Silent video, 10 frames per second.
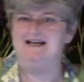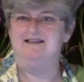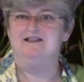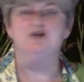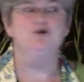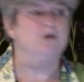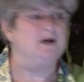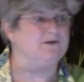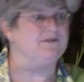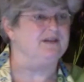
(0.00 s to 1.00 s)
the new
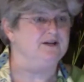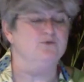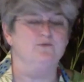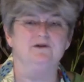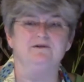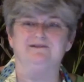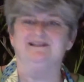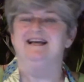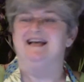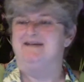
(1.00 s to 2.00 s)
earth, the new world.
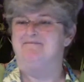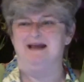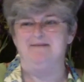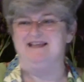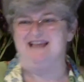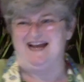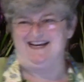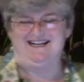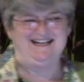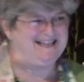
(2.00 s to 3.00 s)
Maybe
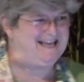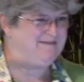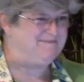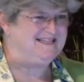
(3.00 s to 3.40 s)
that eclipse